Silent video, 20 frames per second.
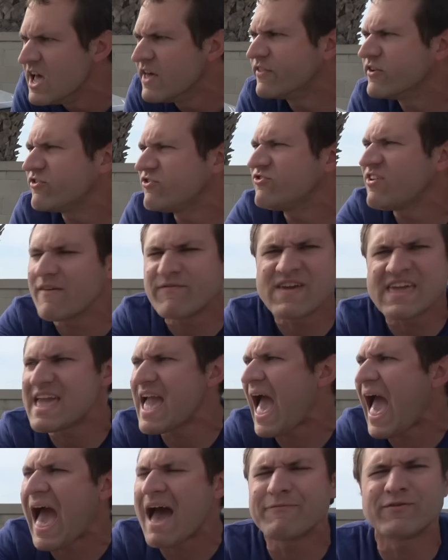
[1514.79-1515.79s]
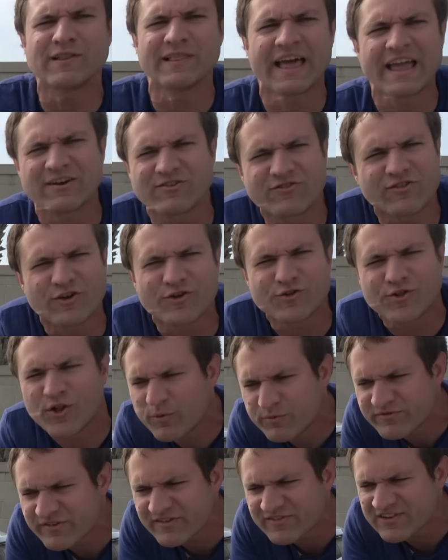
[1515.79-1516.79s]
The Chevy Avalanche, the
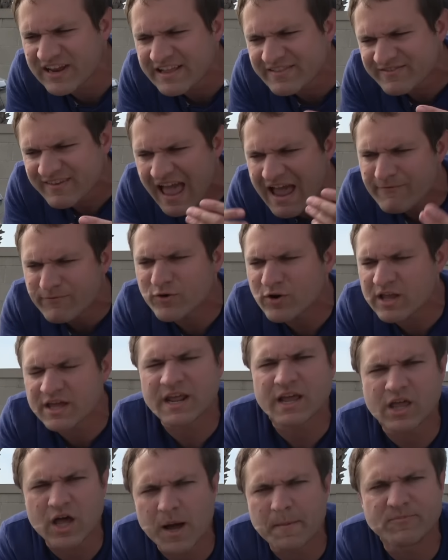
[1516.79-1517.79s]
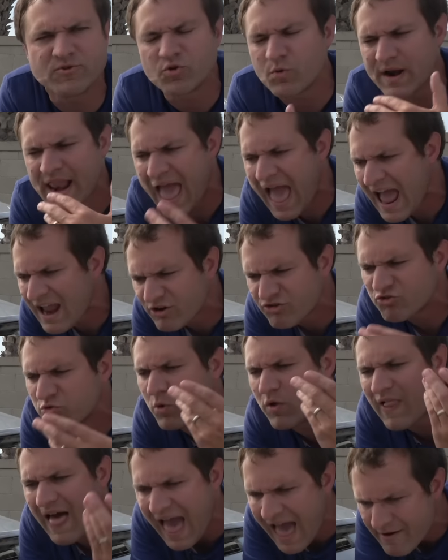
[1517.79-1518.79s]
closest it's ever gonna come to an
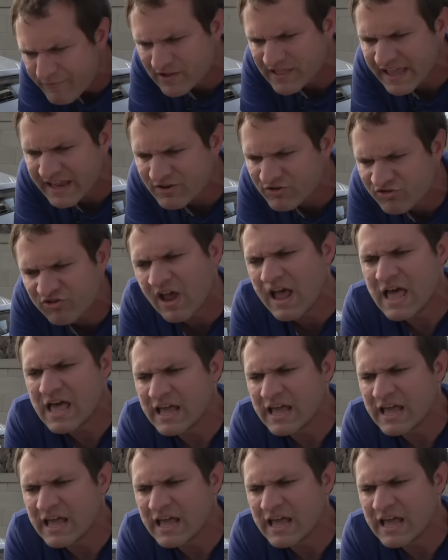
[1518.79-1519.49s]
actual avalanche,